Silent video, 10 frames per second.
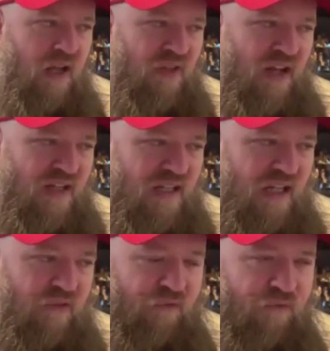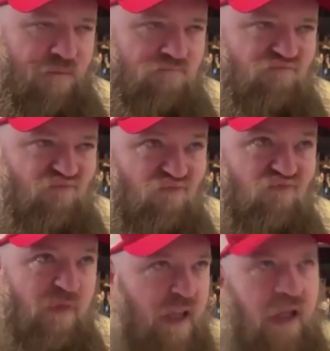that if
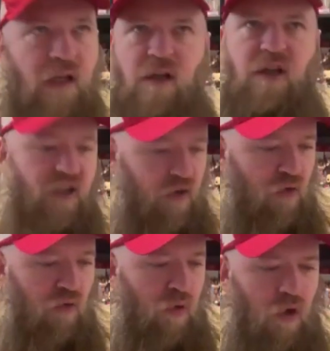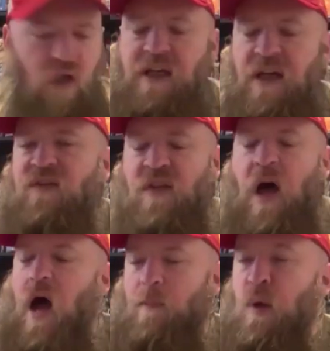you were given the
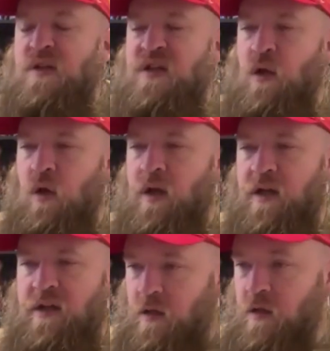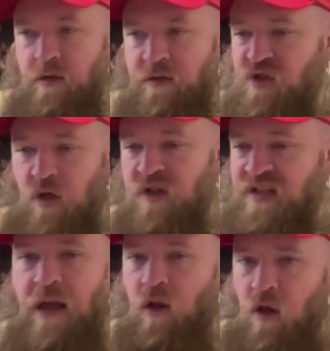opportunity, you sure as
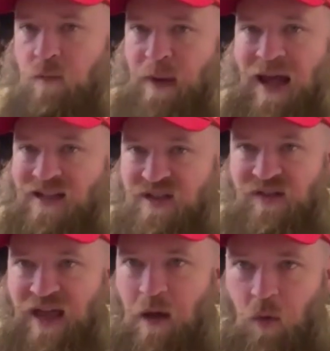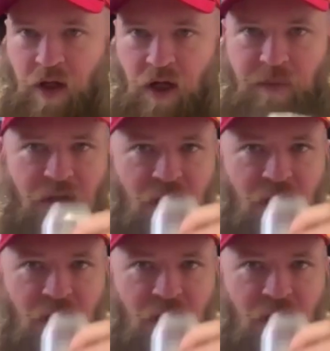hell aren't passing that one up.